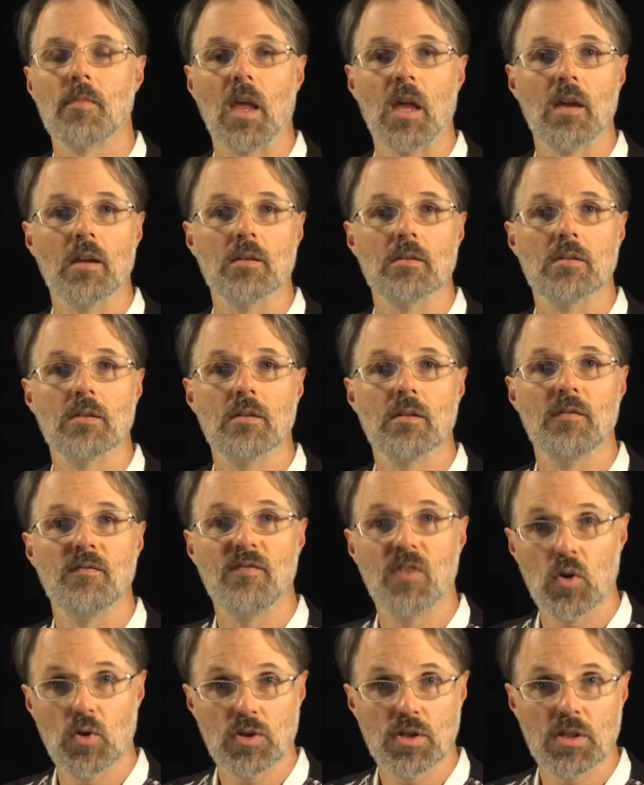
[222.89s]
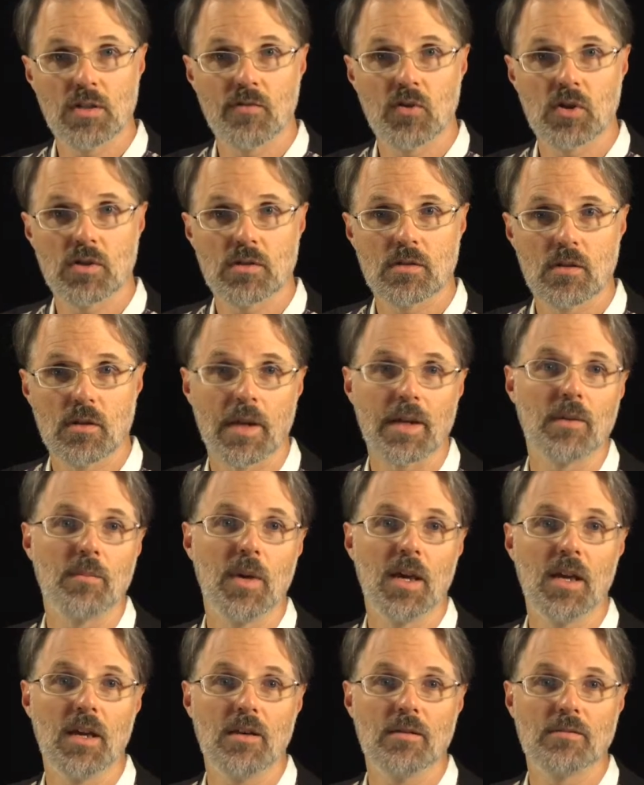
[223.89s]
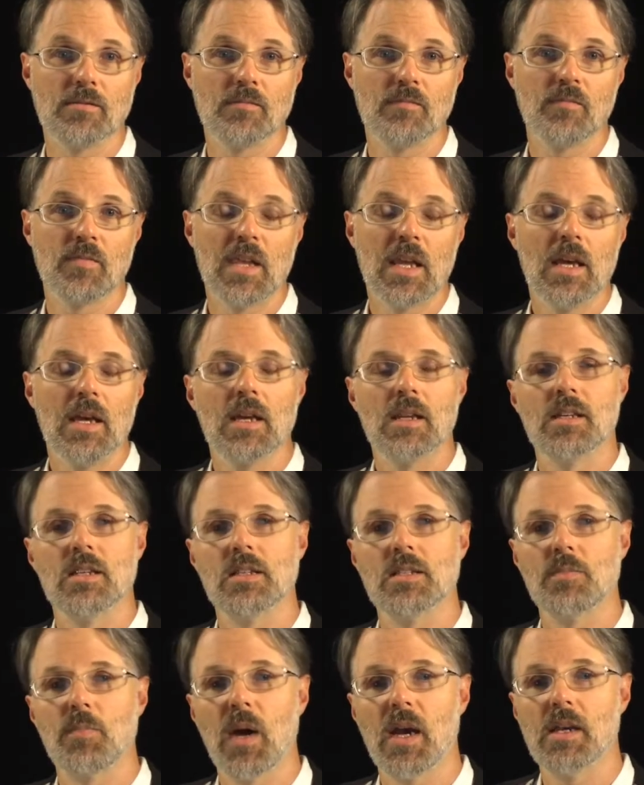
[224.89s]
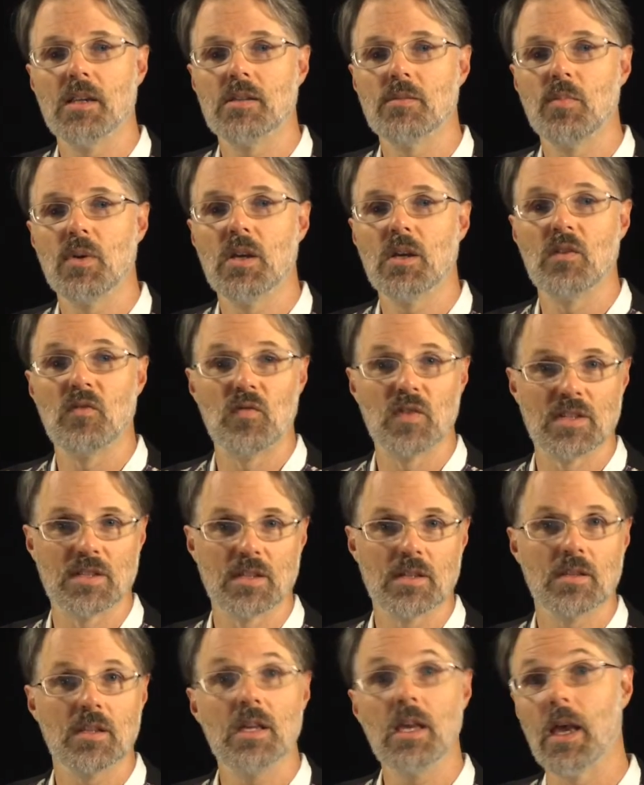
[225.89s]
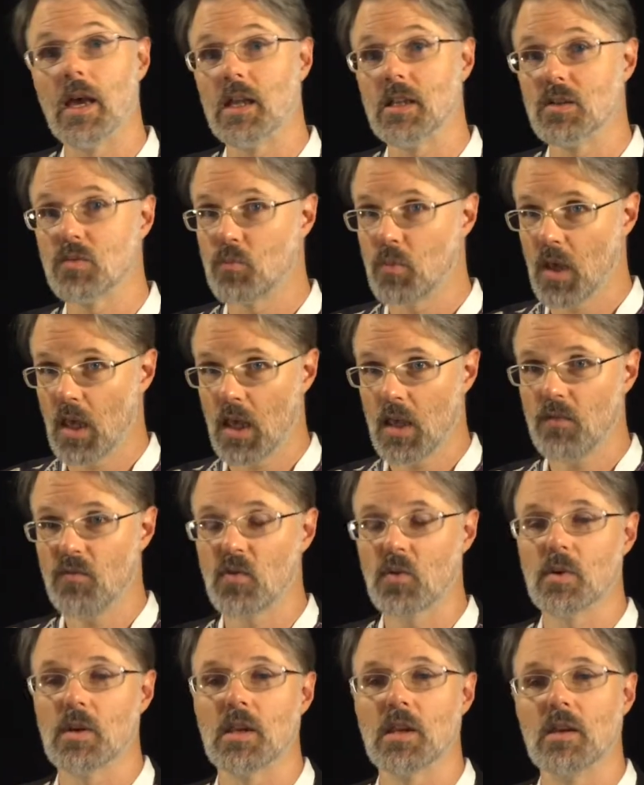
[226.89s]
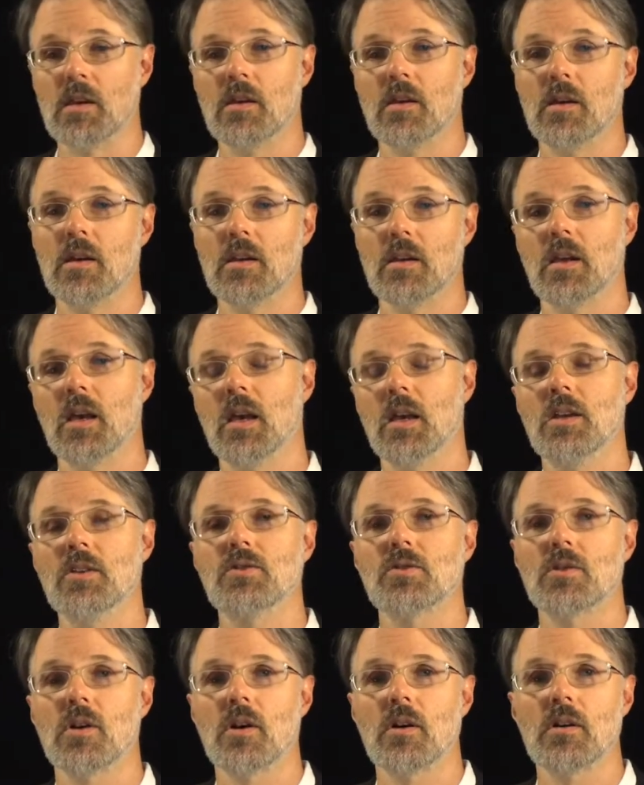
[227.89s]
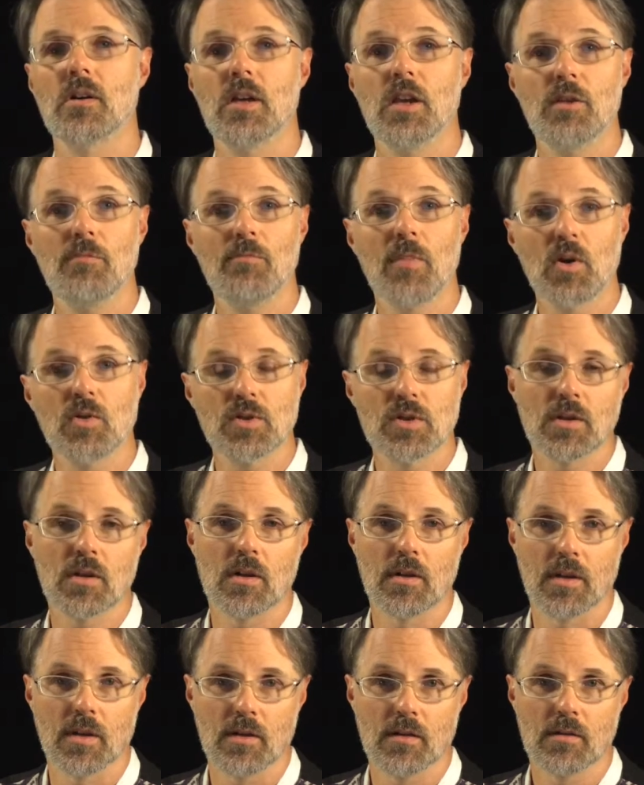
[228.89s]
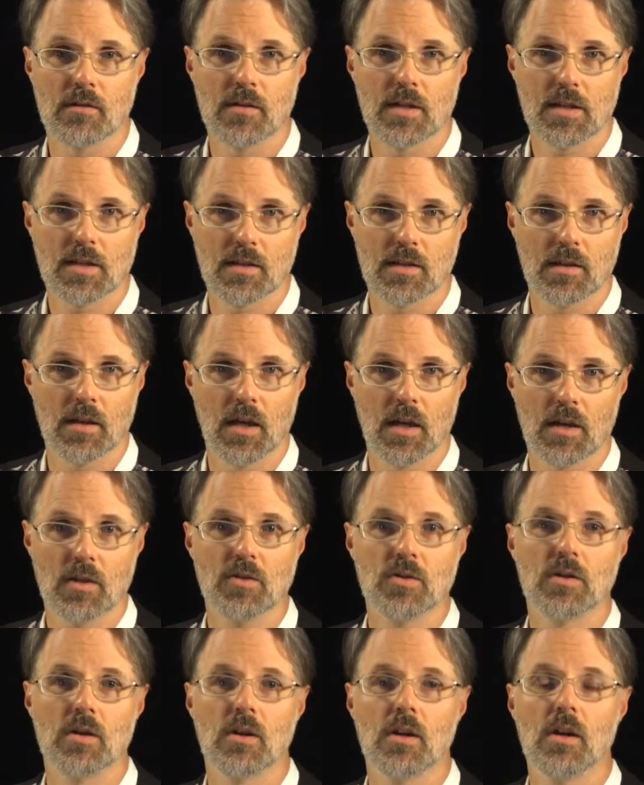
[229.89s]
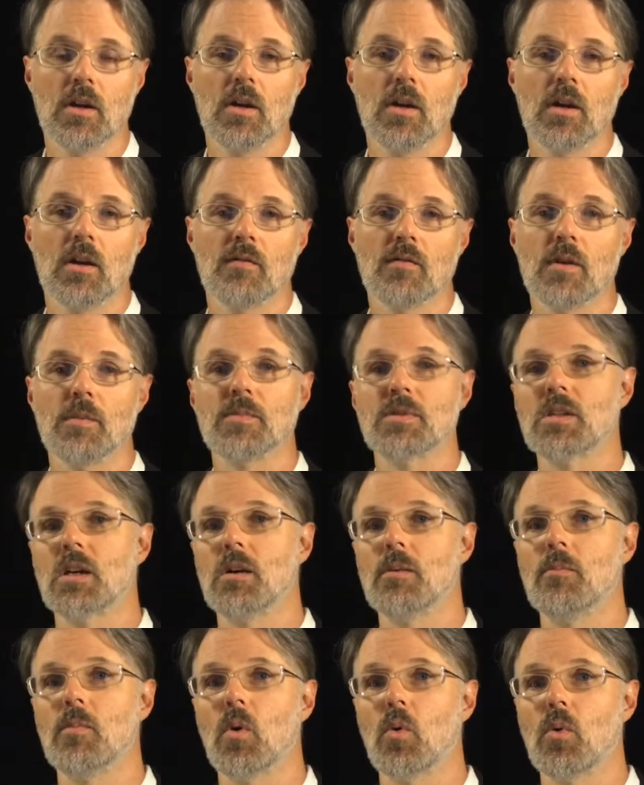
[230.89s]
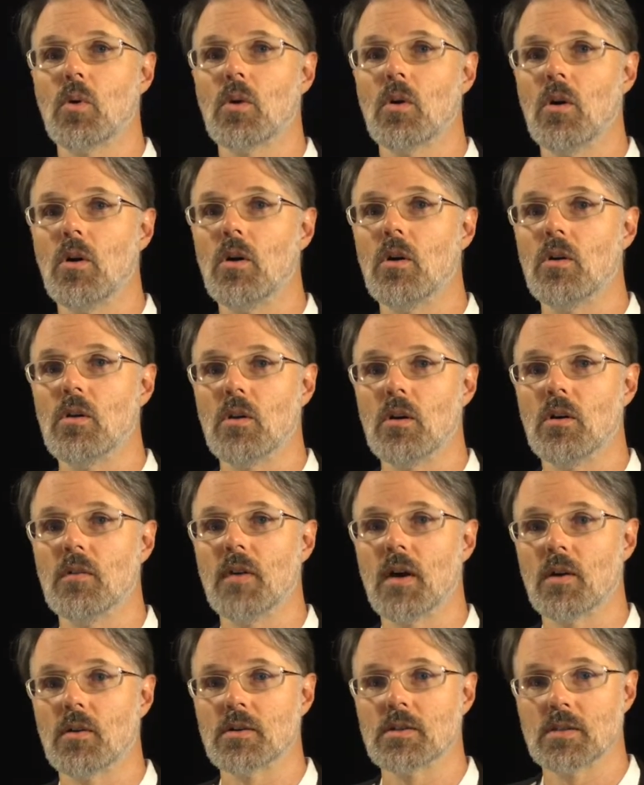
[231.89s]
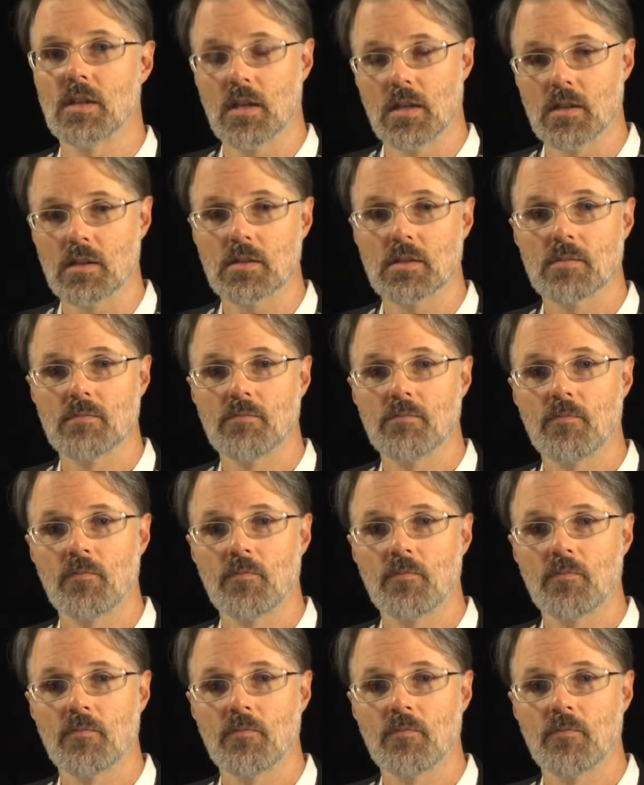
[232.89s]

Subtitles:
And faux-achievers, like me, despite being physically and behaviorally engaged, are emotionally disengaged from some or all of our studies.